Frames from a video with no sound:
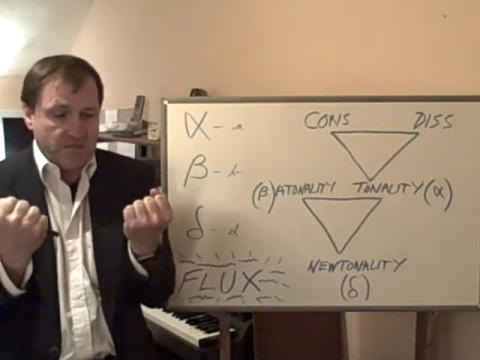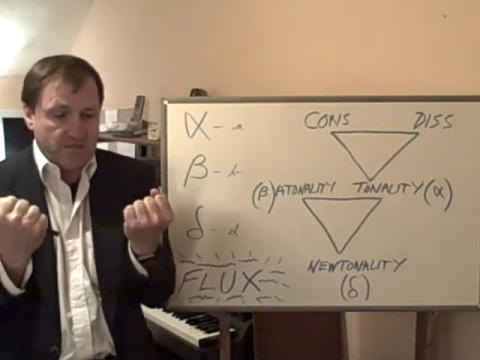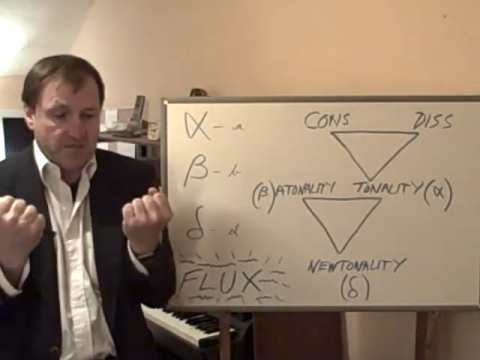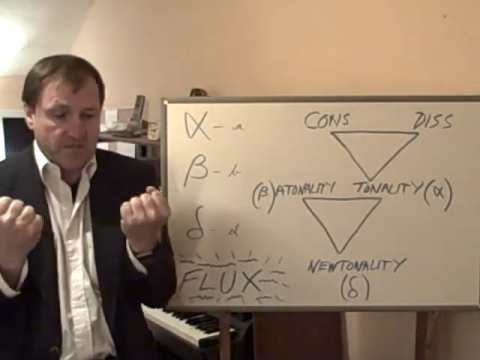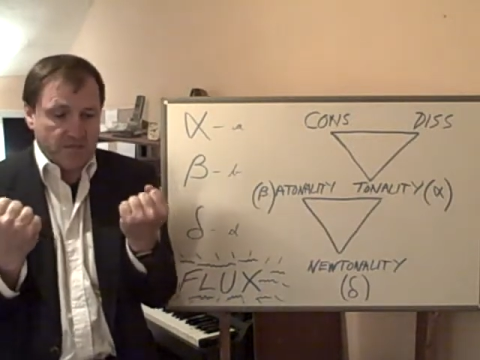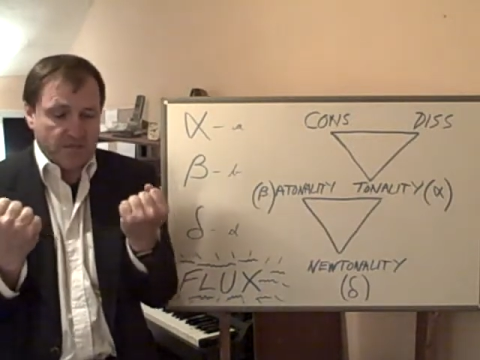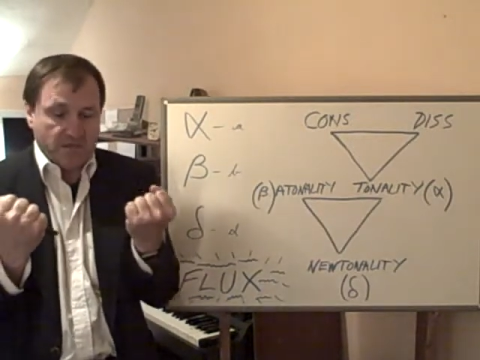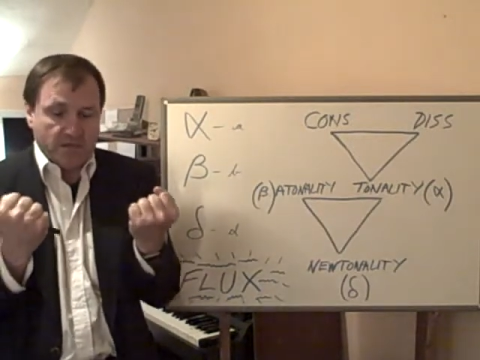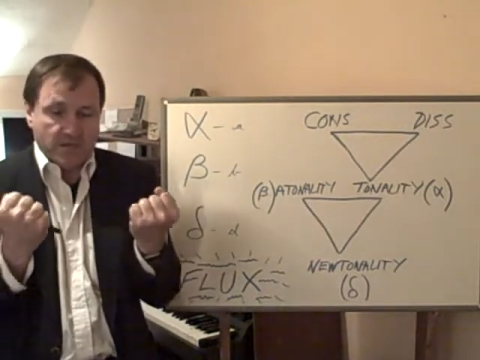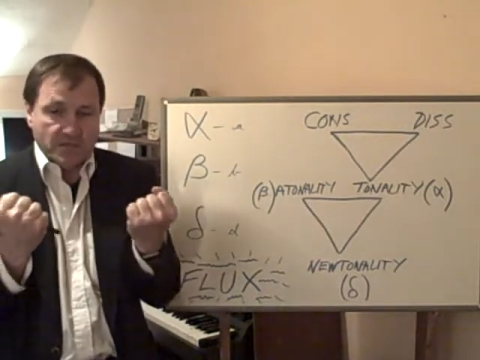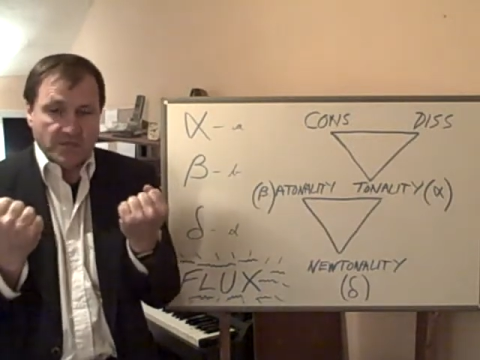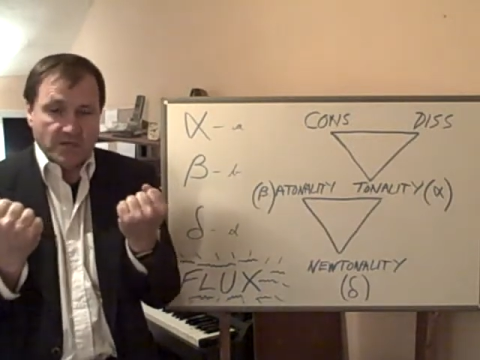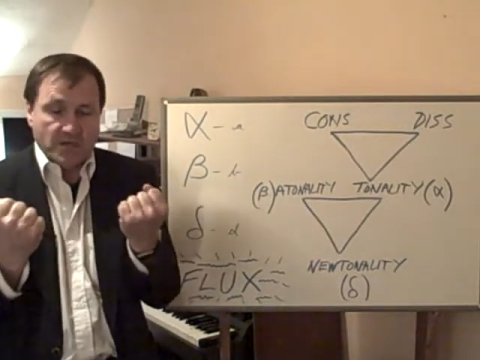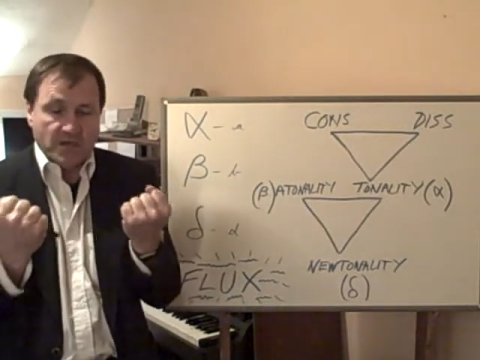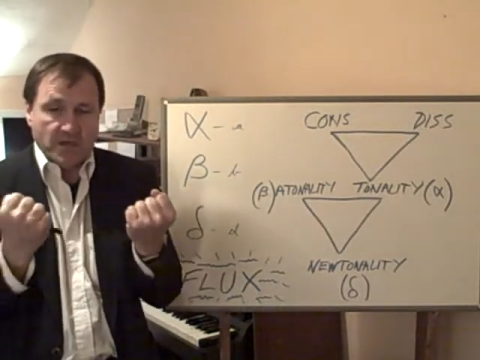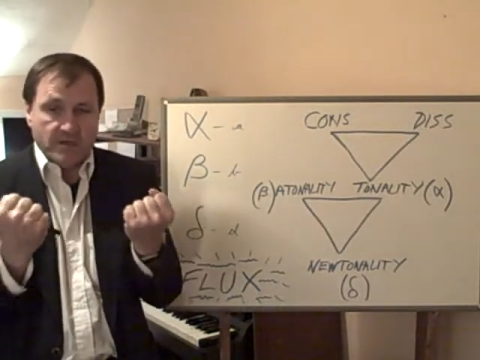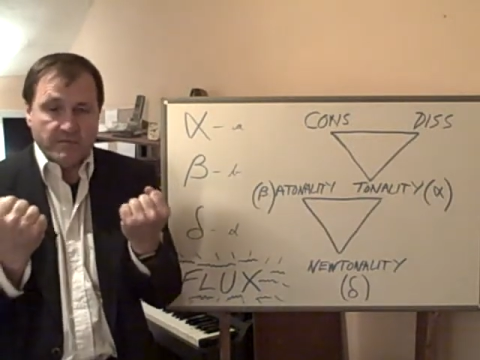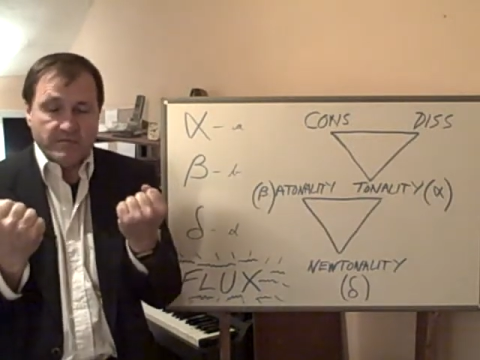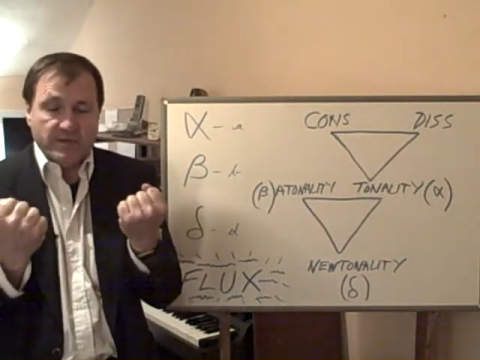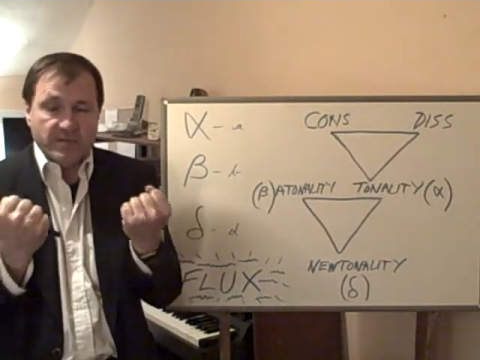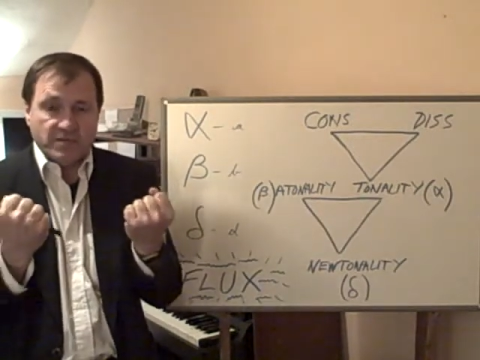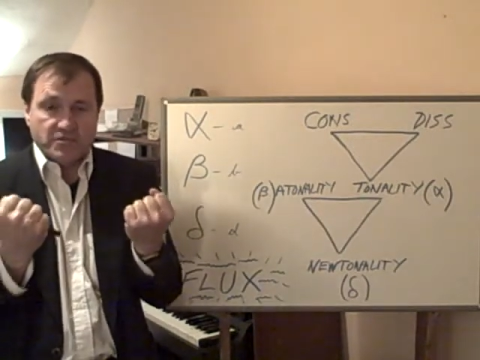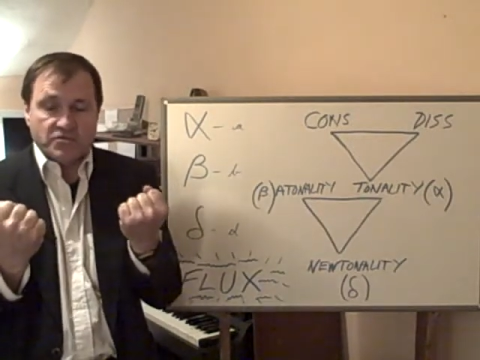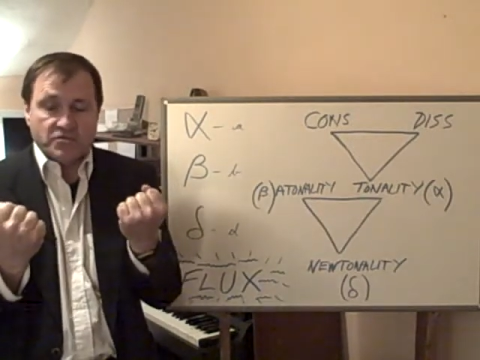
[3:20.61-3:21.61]
that are
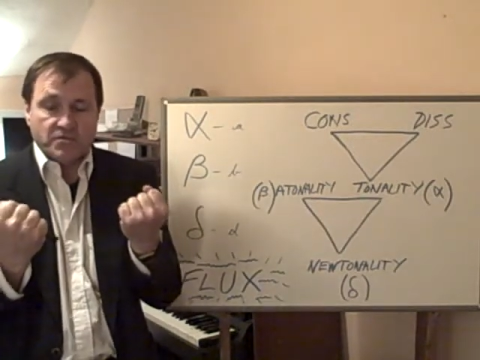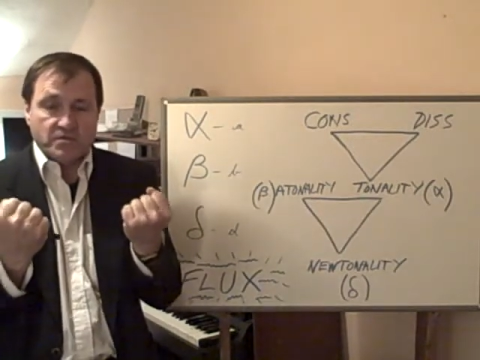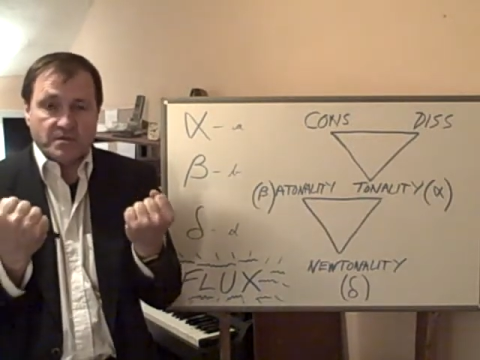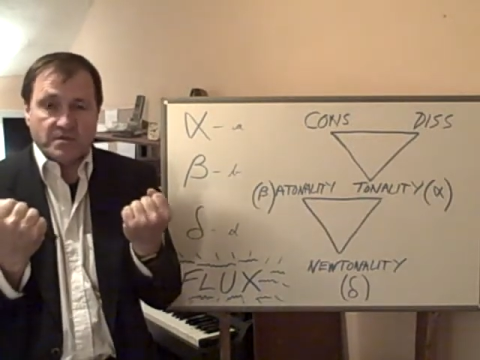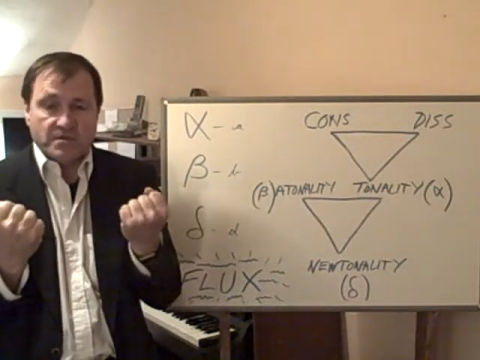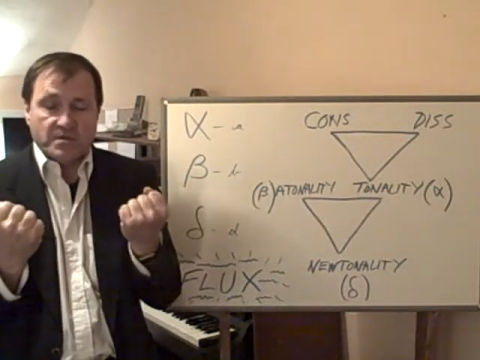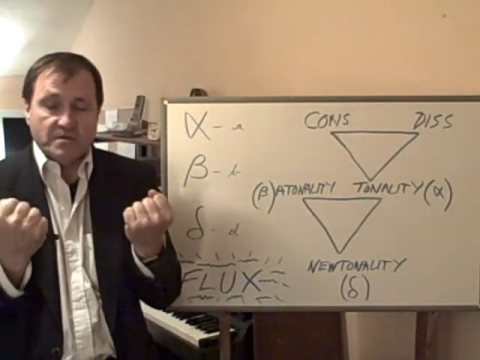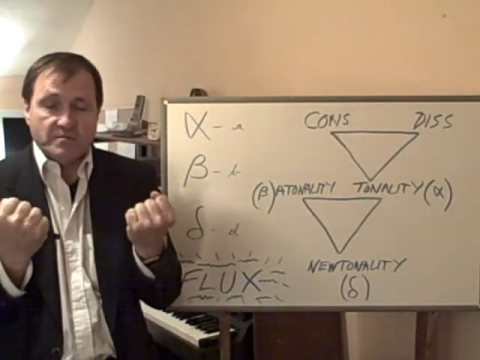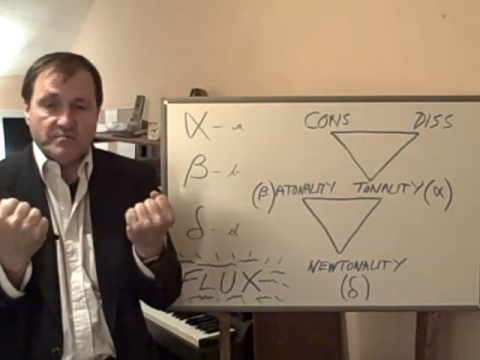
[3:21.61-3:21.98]
diametrically